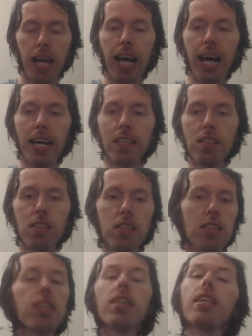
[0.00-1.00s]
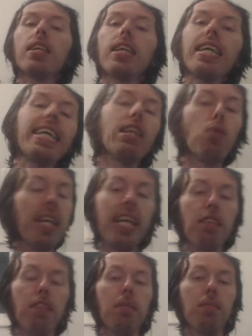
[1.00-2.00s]
And he didn't win
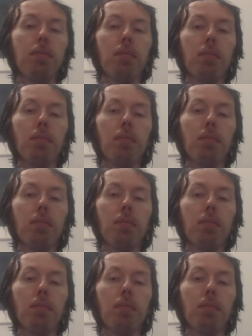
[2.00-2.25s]
anything,